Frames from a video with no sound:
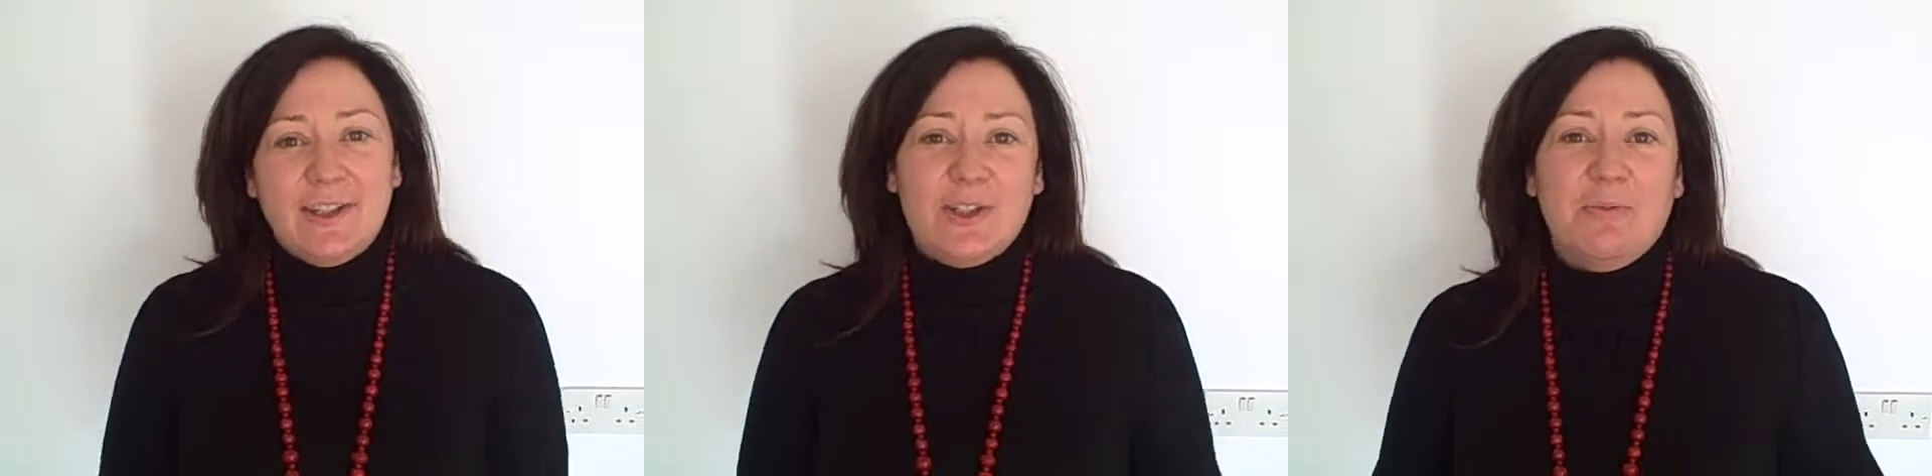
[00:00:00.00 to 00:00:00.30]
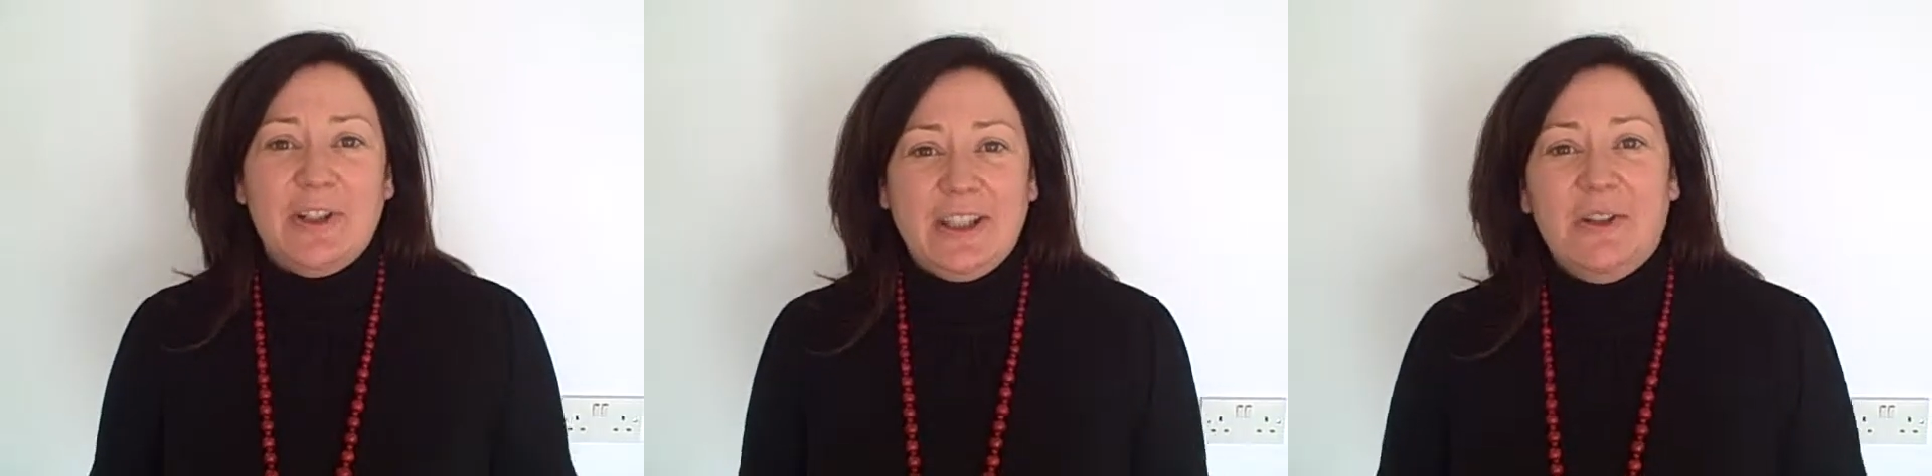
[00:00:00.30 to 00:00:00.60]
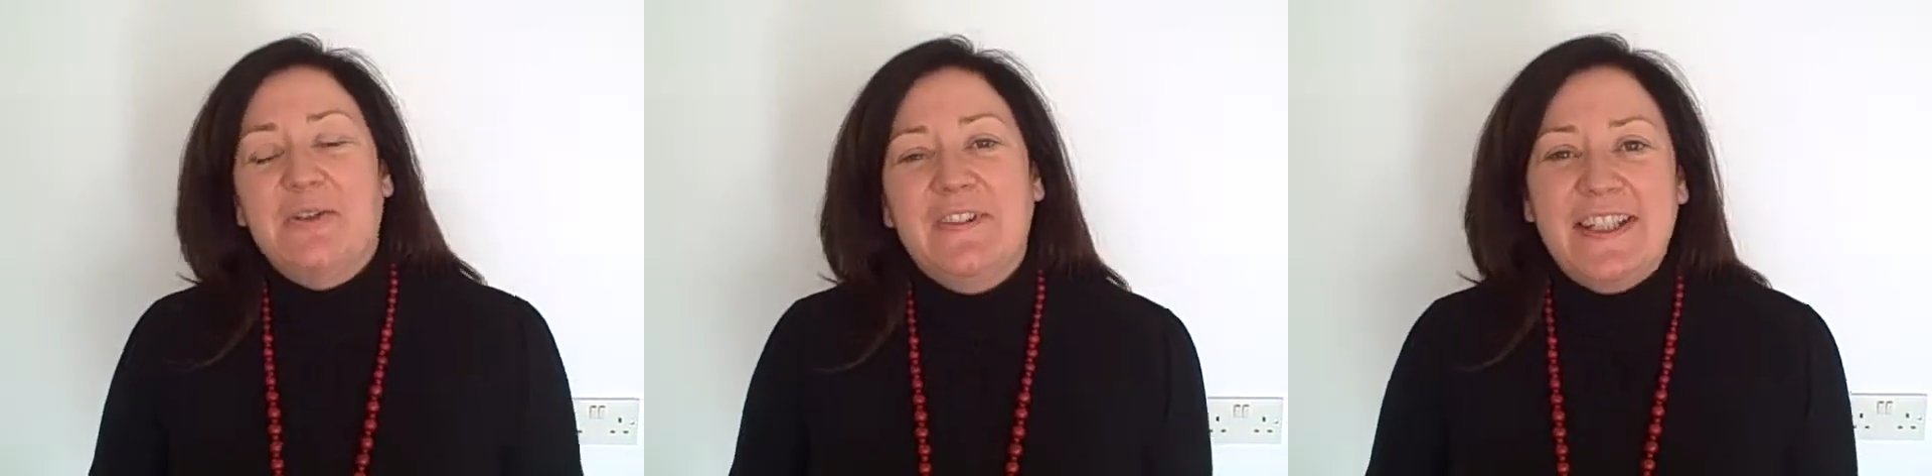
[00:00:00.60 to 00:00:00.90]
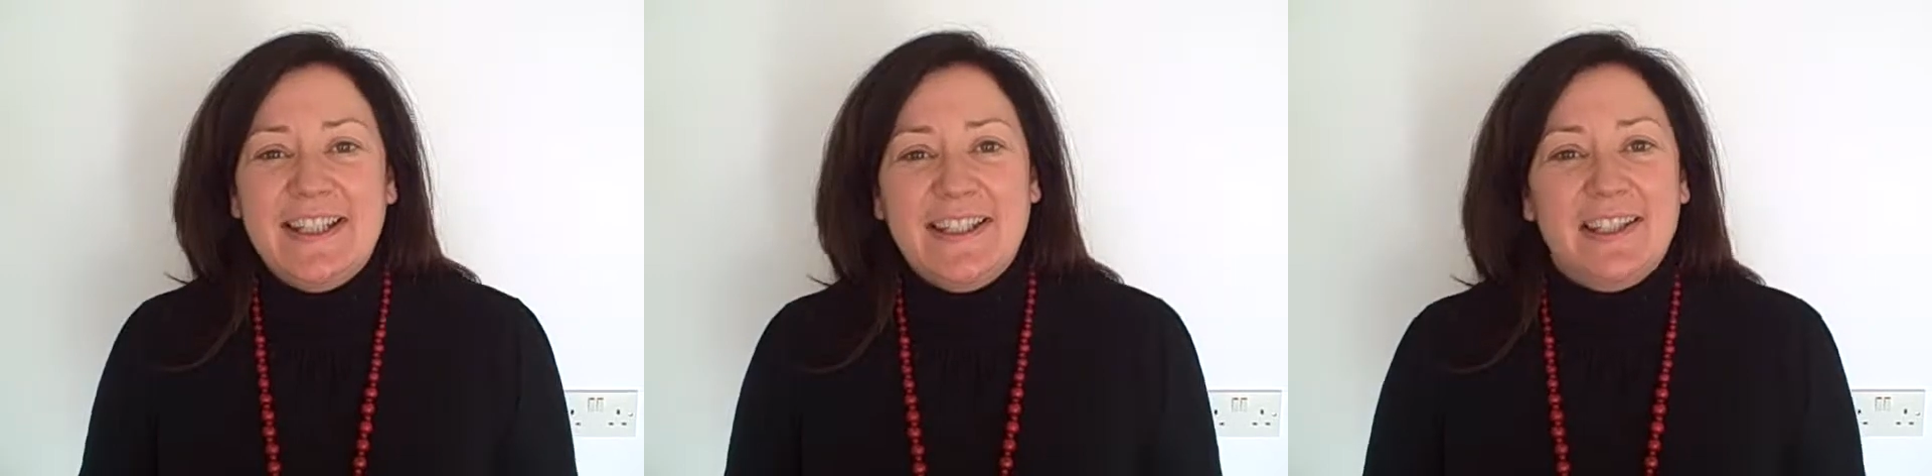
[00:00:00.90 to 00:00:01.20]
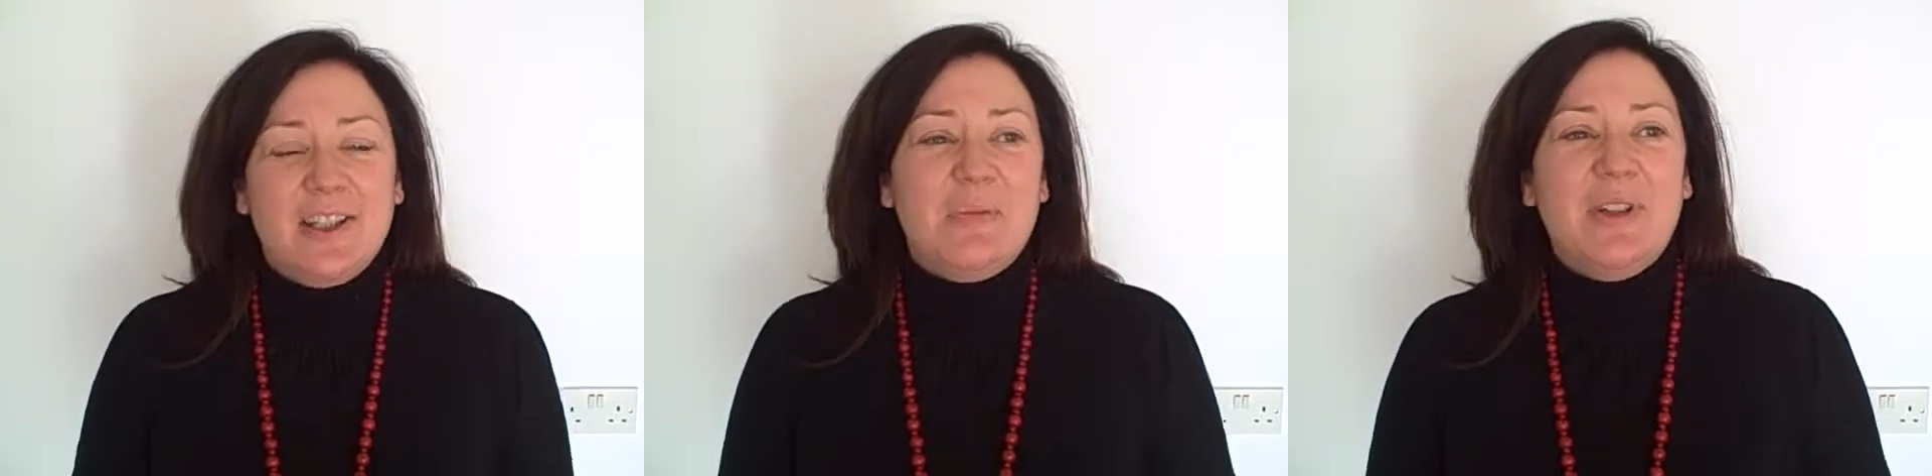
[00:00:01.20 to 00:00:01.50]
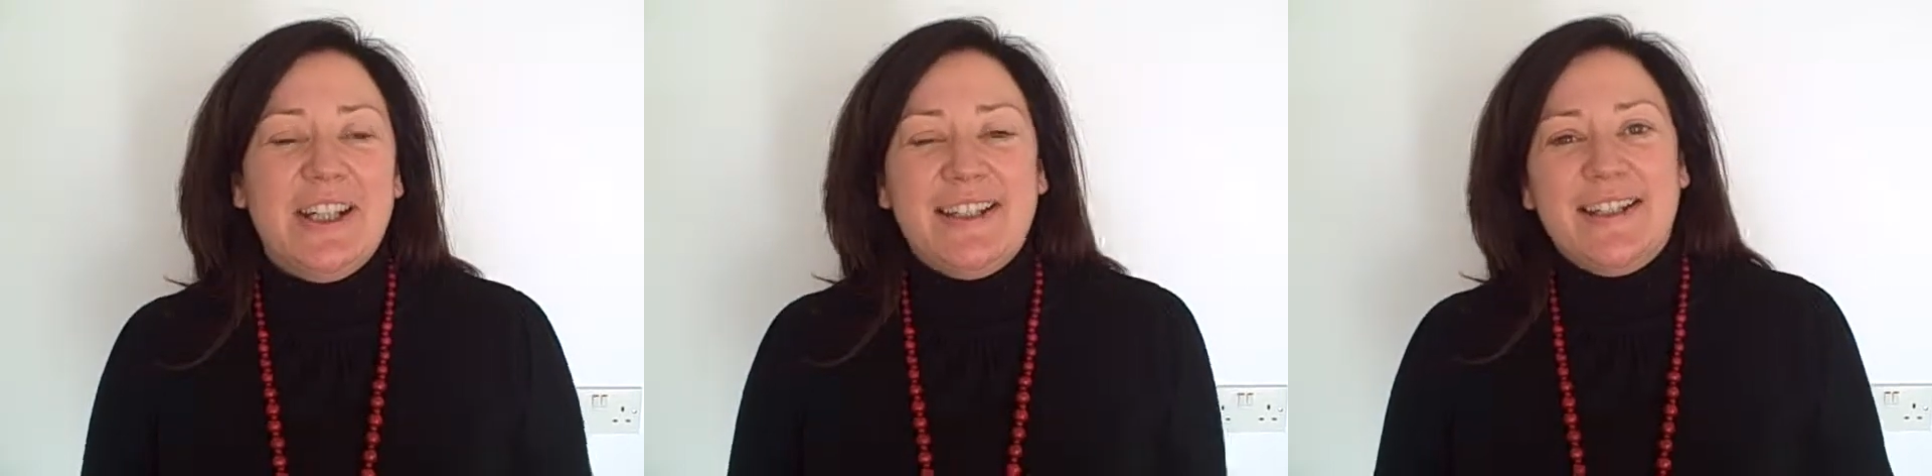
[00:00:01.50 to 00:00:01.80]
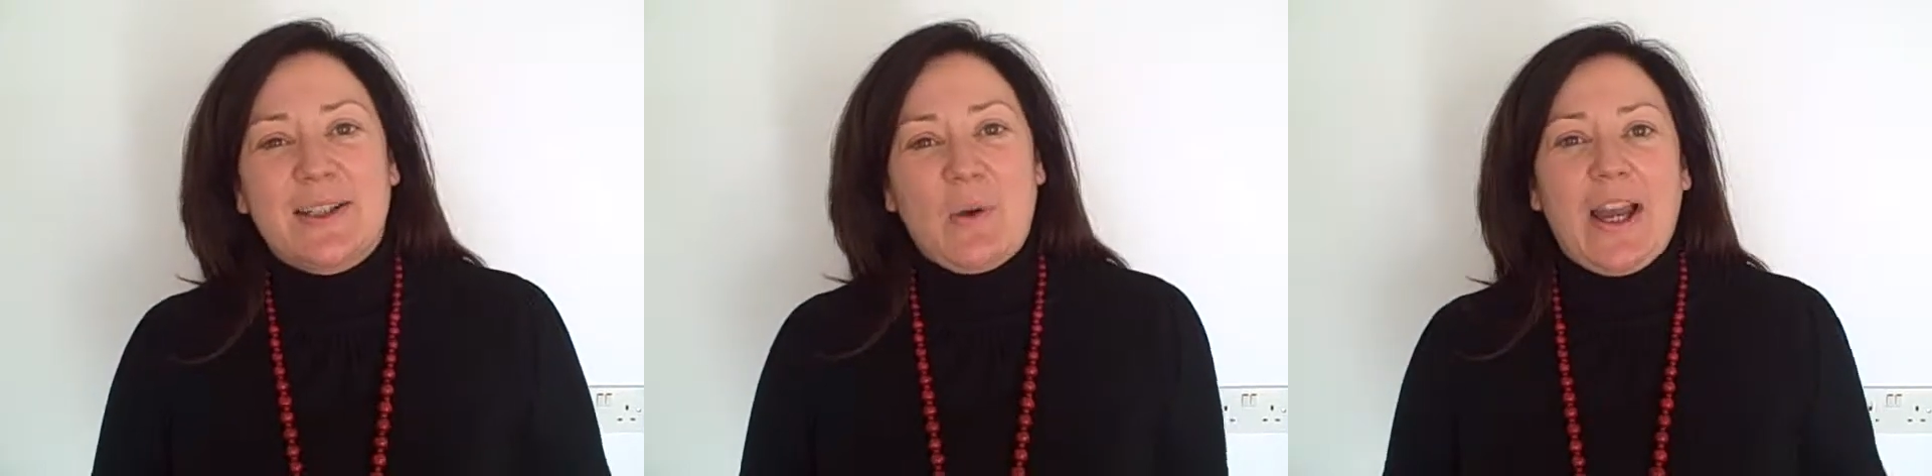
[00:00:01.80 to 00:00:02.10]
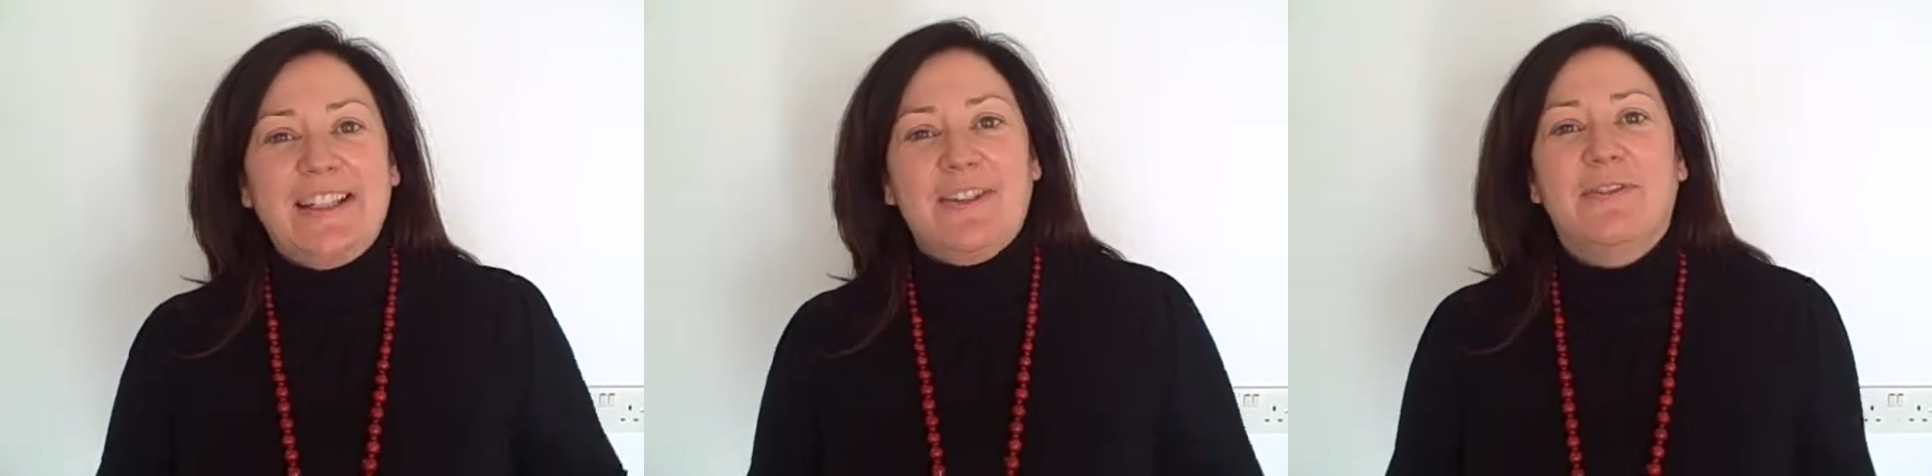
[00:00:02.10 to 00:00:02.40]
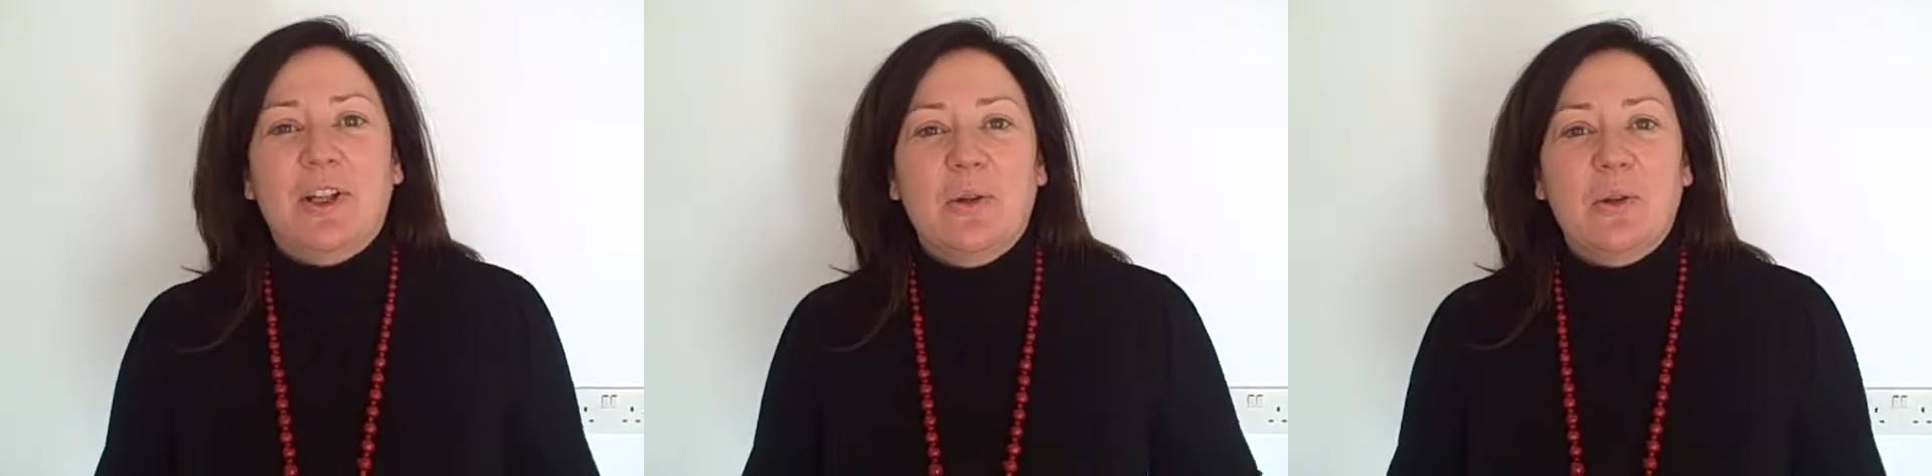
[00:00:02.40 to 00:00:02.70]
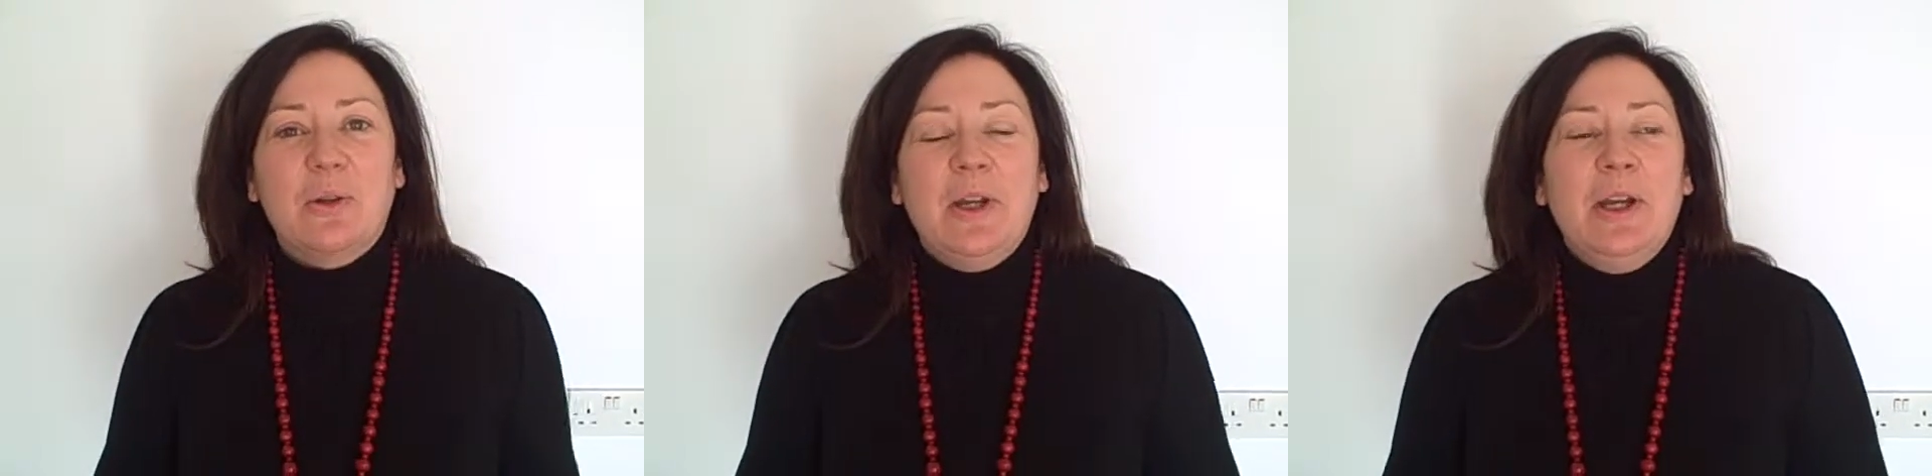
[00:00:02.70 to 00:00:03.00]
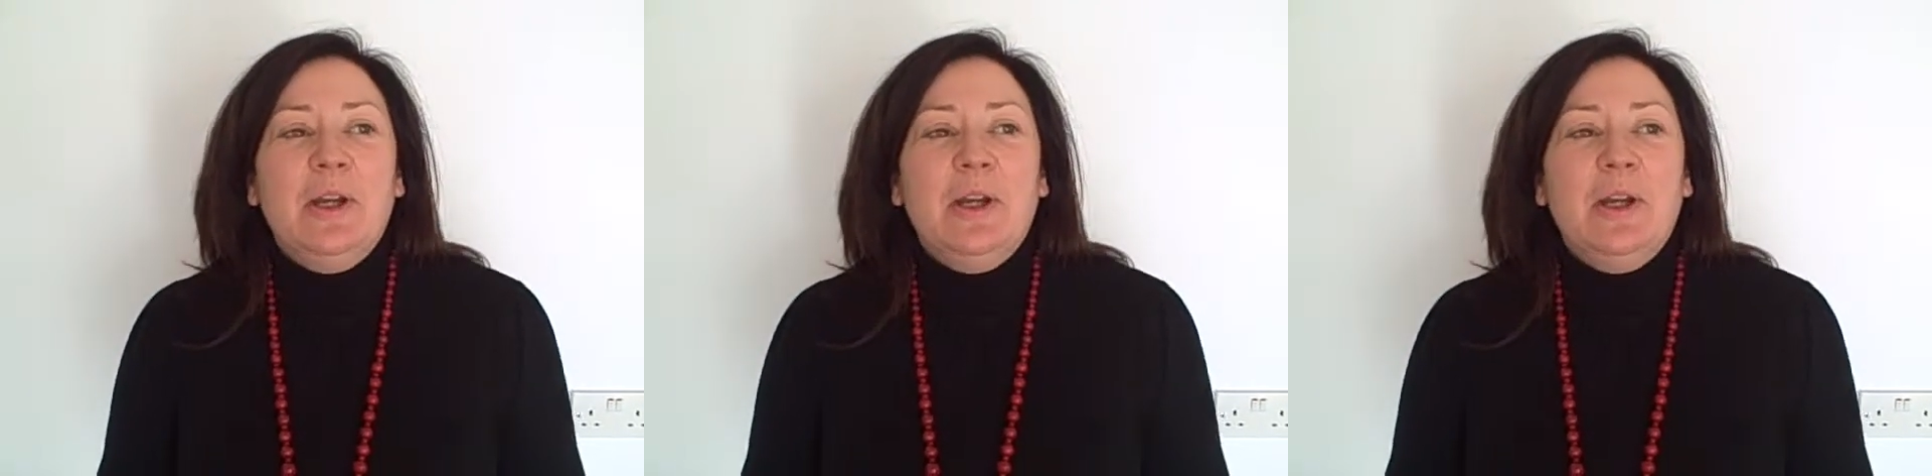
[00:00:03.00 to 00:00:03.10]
to something that will fit into 2 minutes is quite difficult.